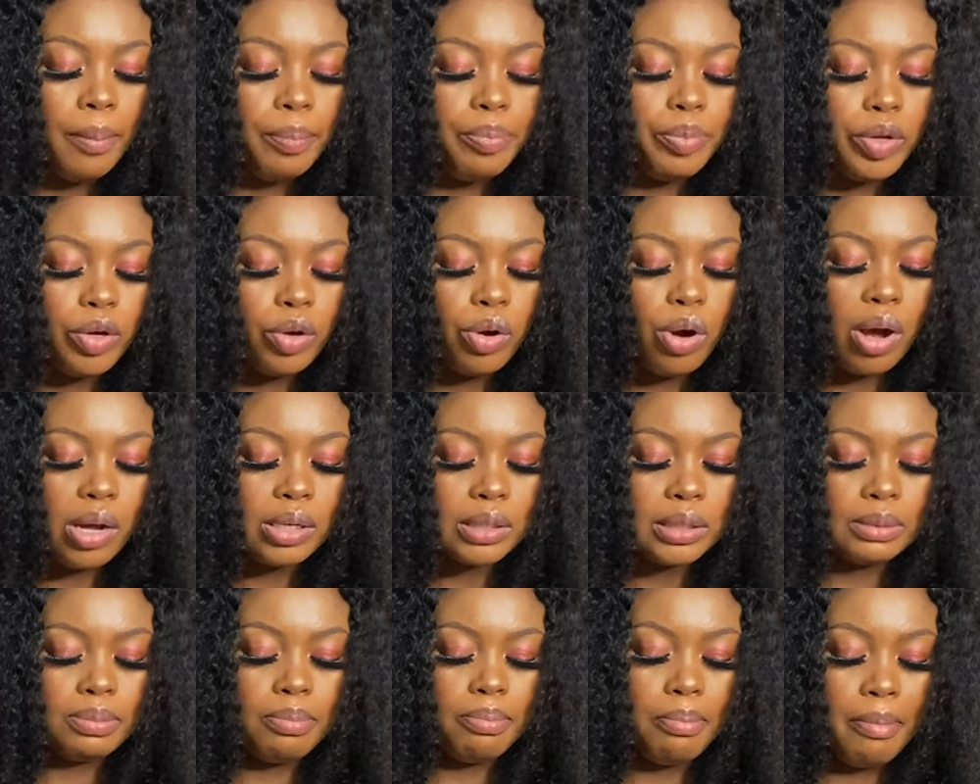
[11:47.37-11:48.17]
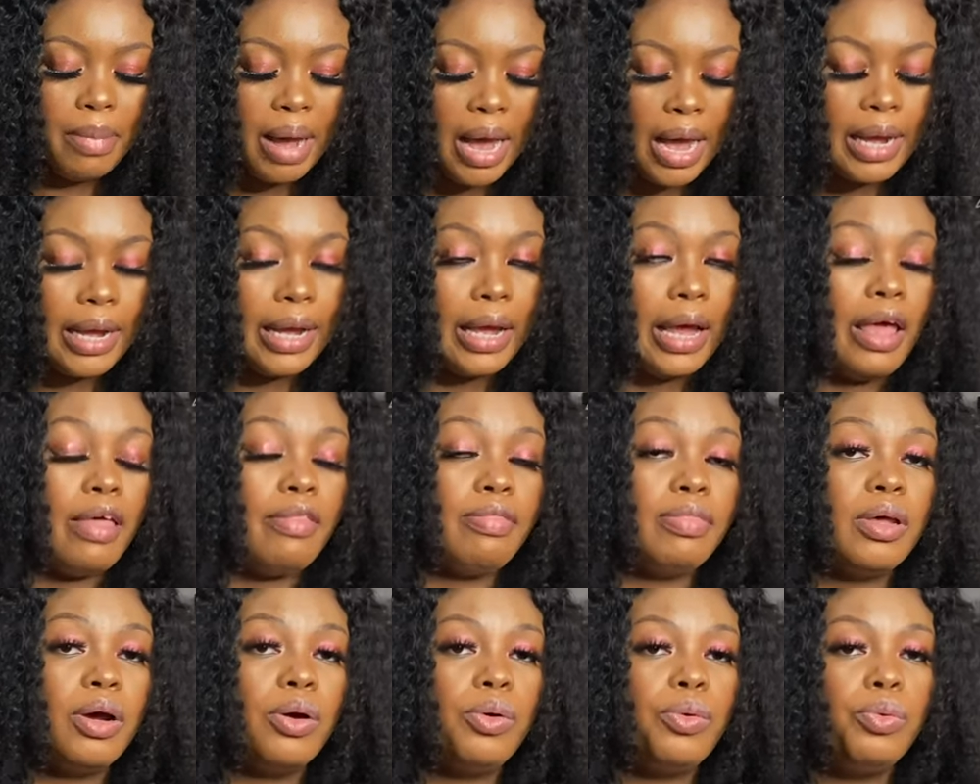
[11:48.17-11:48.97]
Because MAC
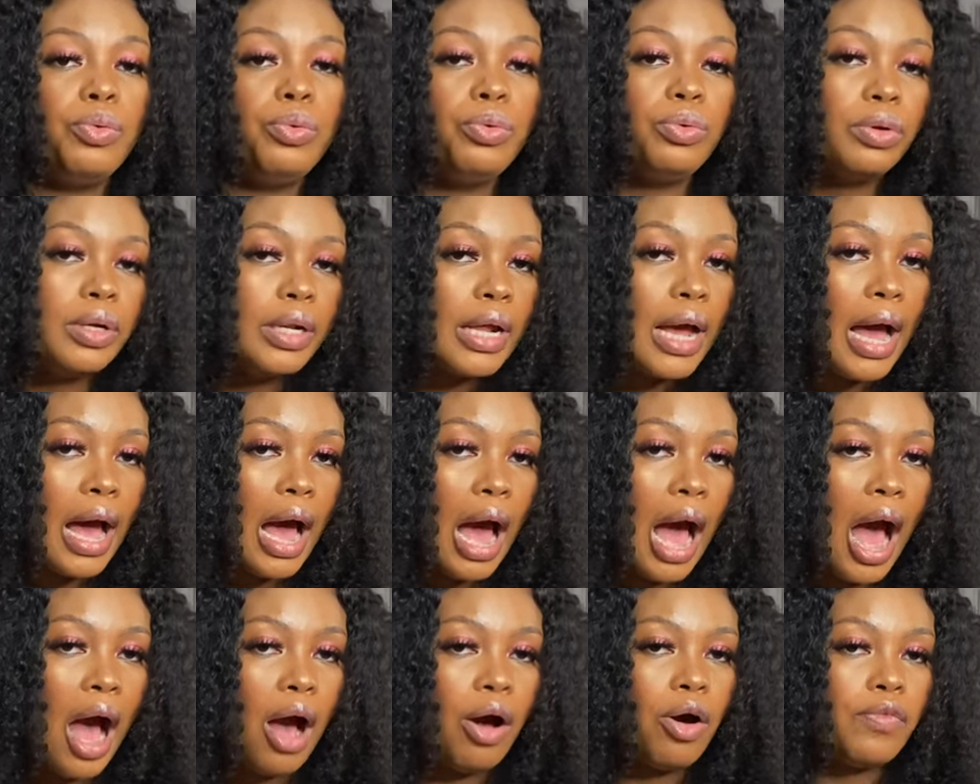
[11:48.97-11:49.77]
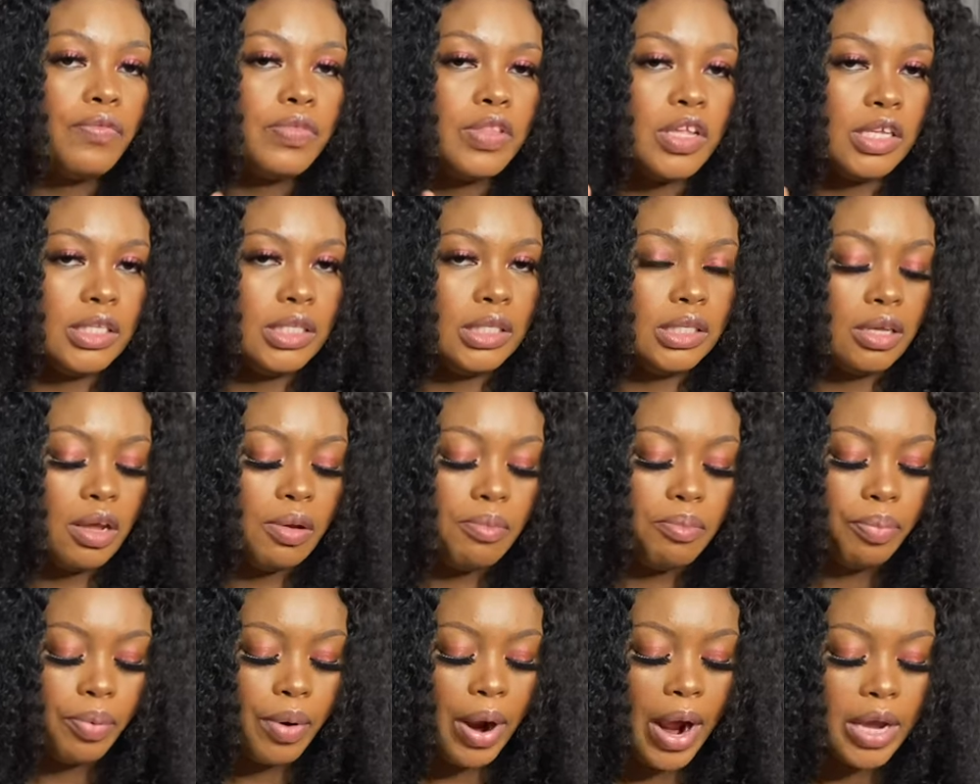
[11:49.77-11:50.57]
and the Huda are of the
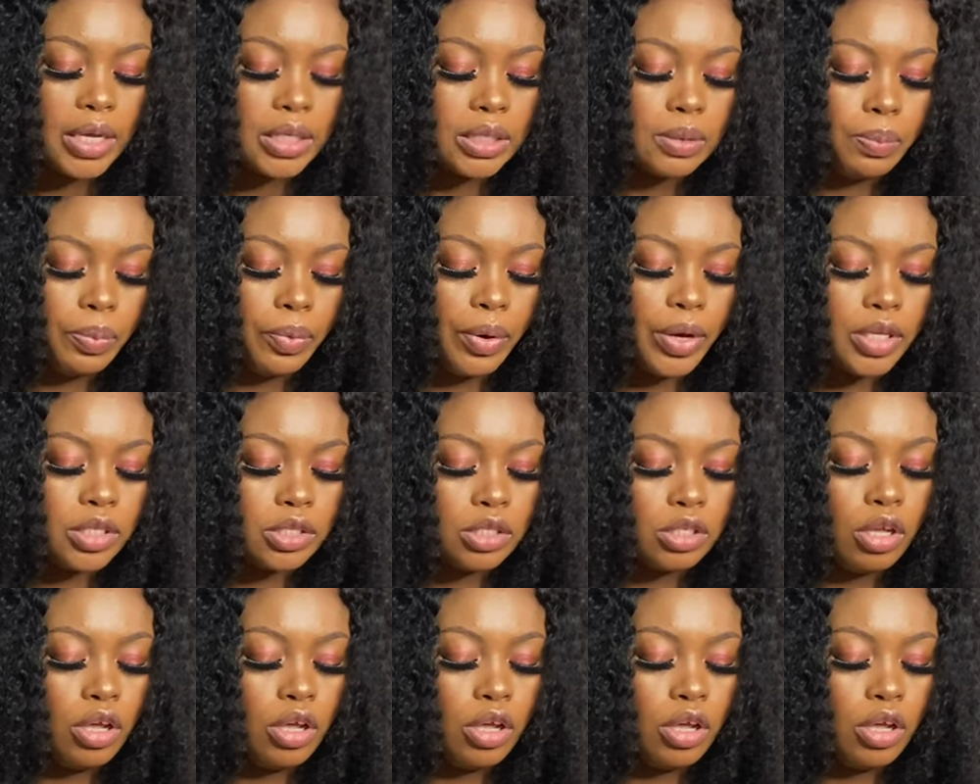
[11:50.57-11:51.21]
same price point,